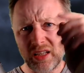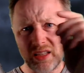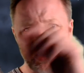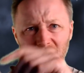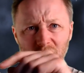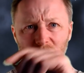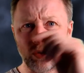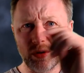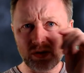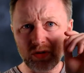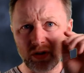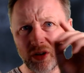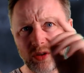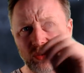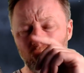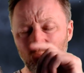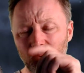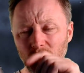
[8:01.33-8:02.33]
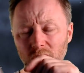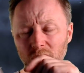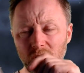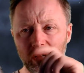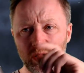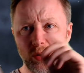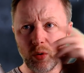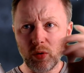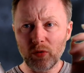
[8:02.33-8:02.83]
need to go, he's going to go.
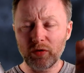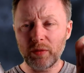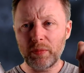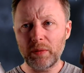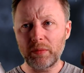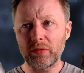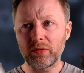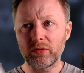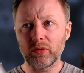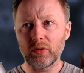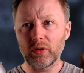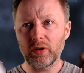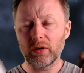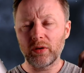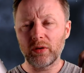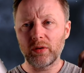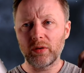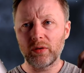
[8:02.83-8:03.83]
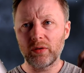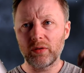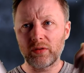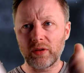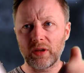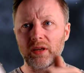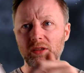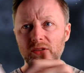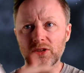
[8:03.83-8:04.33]
Hopefully people
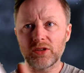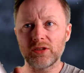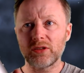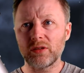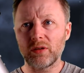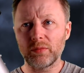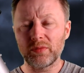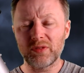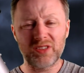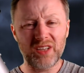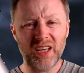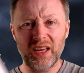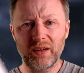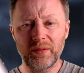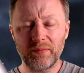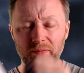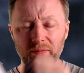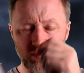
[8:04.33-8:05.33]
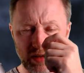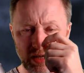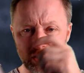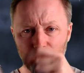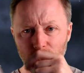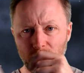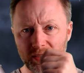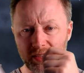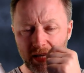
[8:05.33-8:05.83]
think he's just upset.
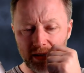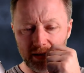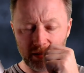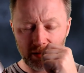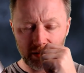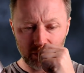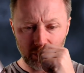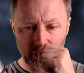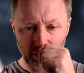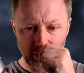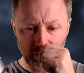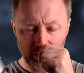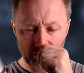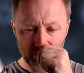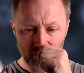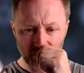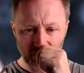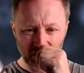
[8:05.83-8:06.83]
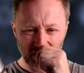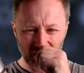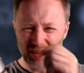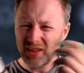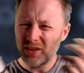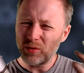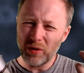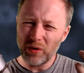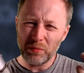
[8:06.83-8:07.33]
That's why he's heading to the toilet.
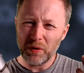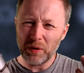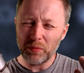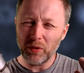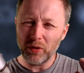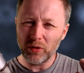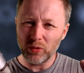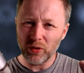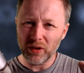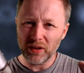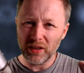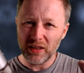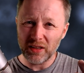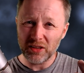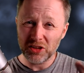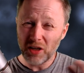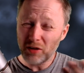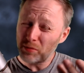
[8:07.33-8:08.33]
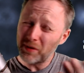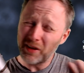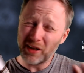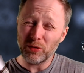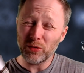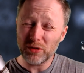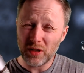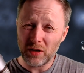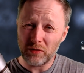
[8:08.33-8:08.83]
You don't want people to know you're there and shit.
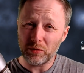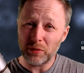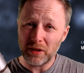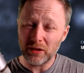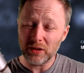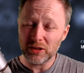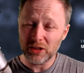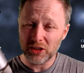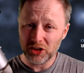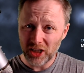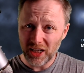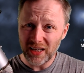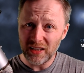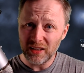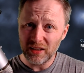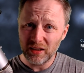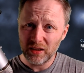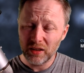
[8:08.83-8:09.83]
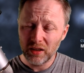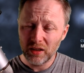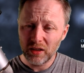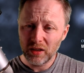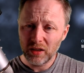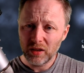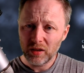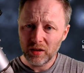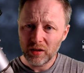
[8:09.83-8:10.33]
Everybody knows that everybody does a shite.
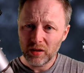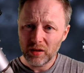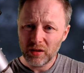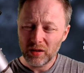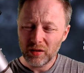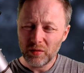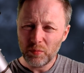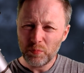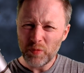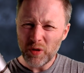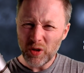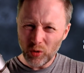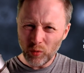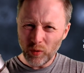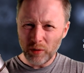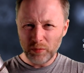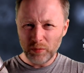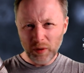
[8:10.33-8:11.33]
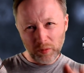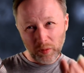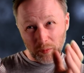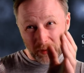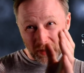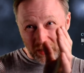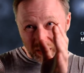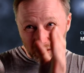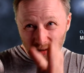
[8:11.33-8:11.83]
But you don't want
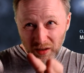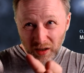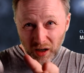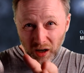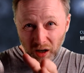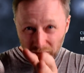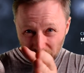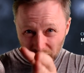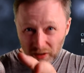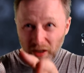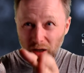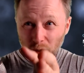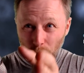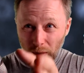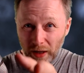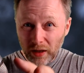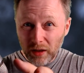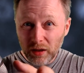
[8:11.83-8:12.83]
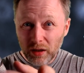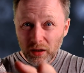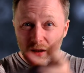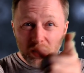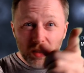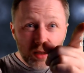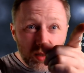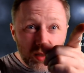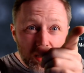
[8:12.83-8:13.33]
people to be utterly aware.
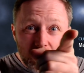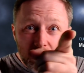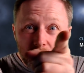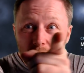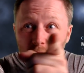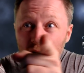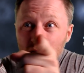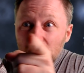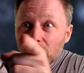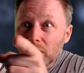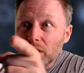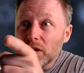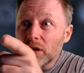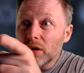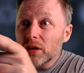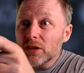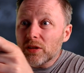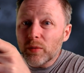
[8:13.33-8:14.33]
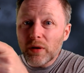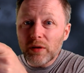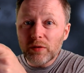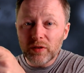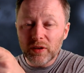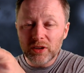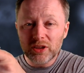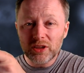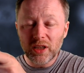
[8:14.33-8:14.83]
Where's he going? He's away
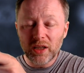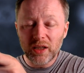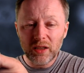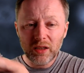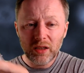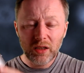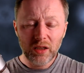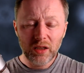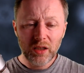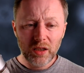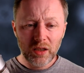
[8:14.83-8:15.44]
for a shite.